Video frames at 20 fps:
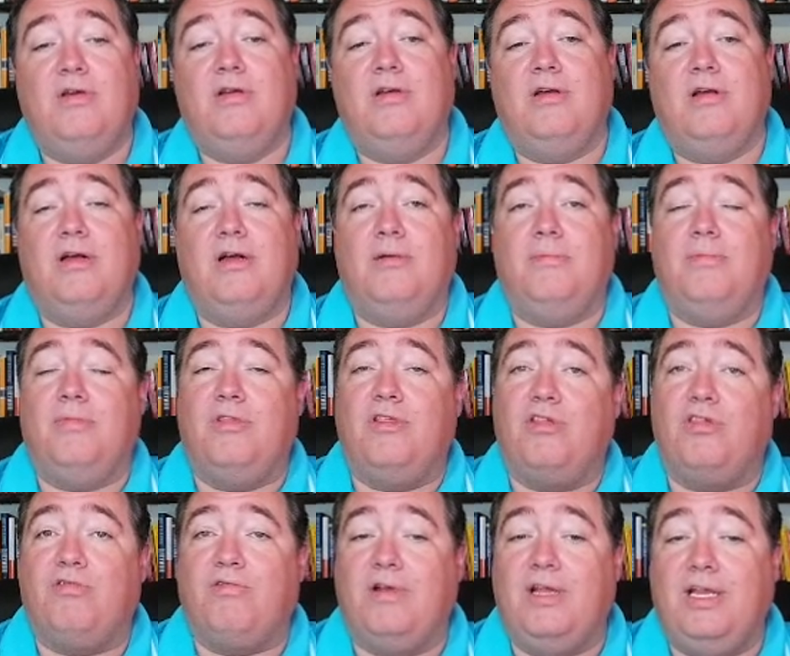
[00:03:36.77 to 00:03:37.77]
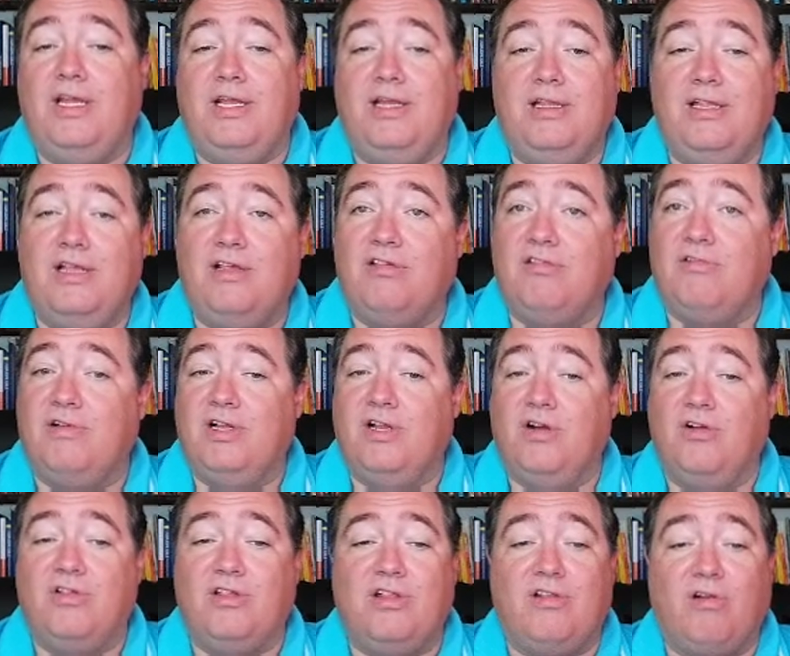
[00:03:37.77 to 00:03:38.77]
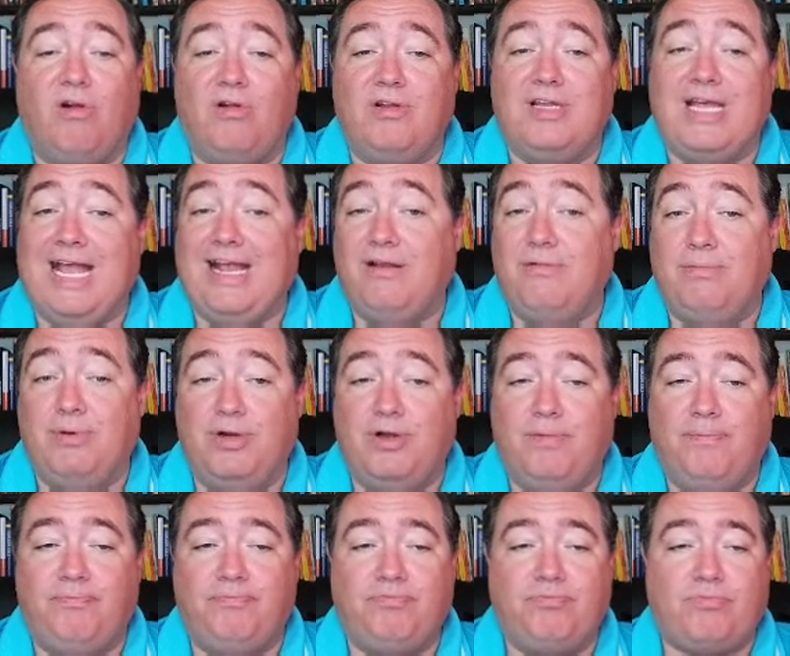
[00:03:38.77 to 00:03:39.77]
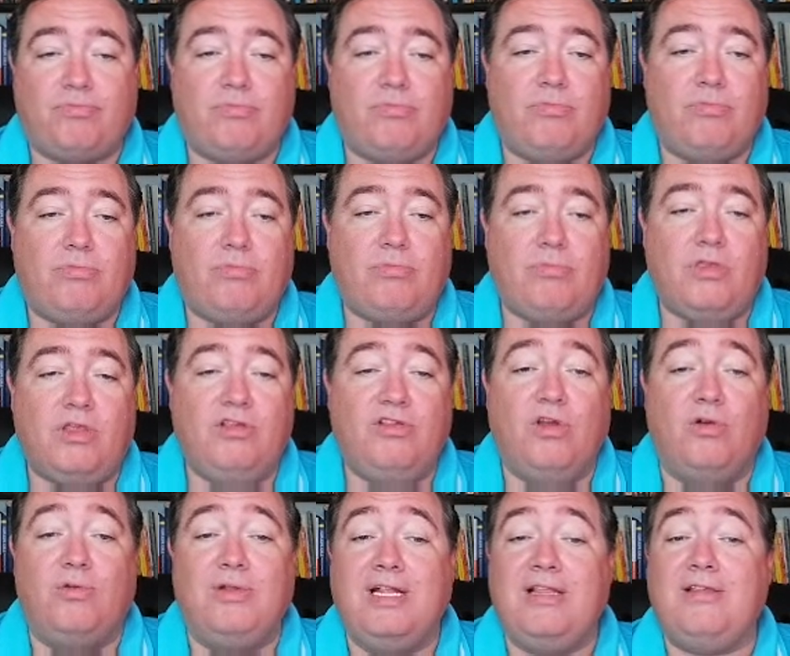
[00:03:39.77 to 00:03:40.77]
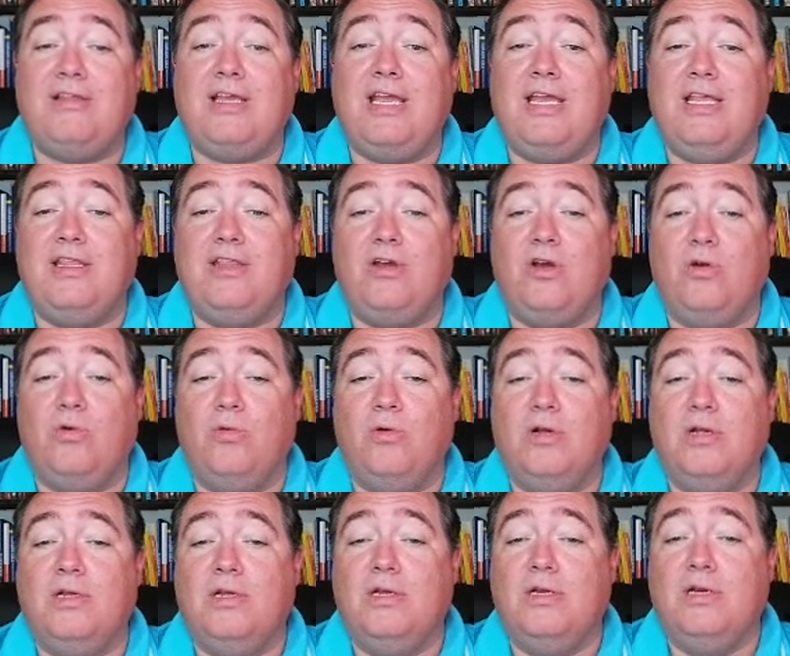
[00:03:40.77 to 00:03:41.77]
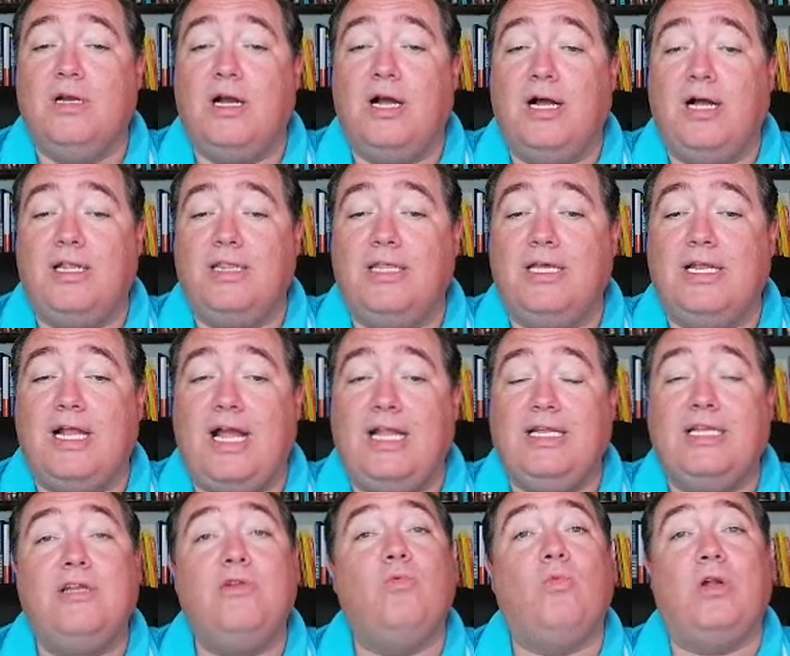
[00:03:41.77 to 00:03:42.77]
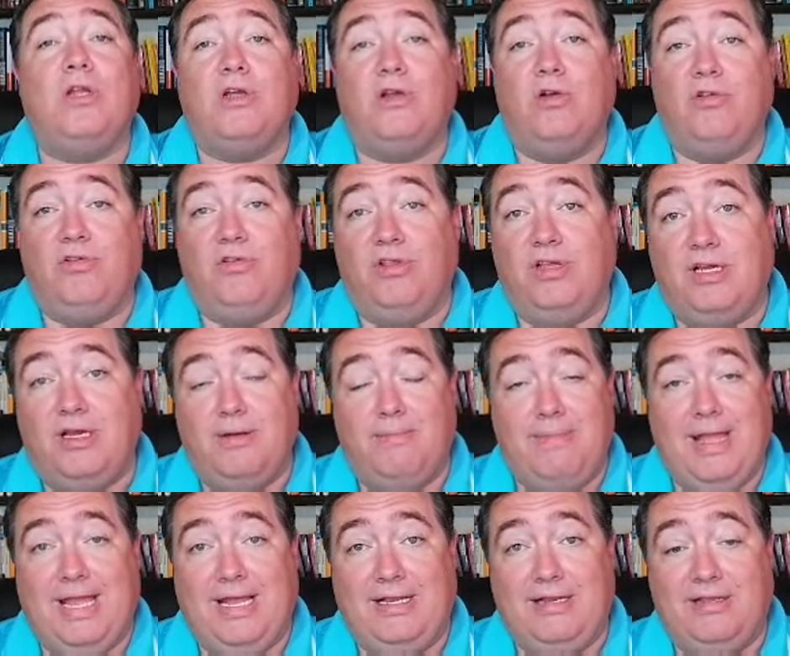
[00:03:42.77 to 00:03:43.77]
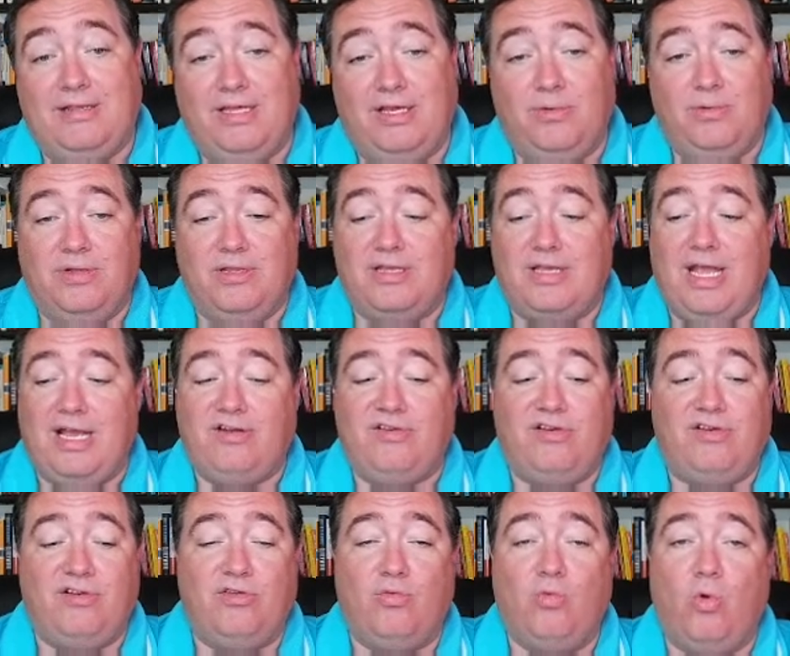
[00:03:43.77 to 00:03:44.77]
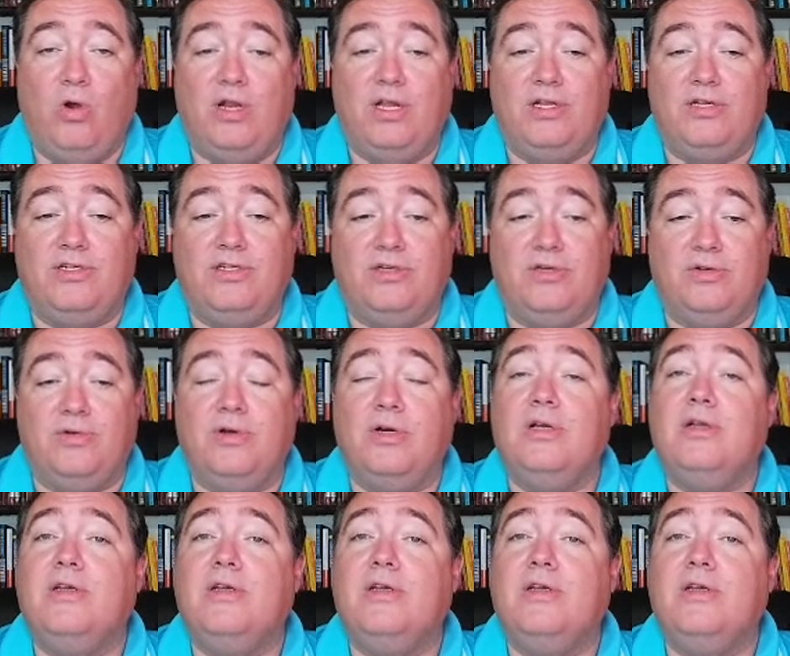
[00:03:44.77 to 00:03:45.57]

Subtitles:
these three nodes, and they're all tagged book. So let's say, though, that I didn't want to go through the command sequence. I actually just wanted to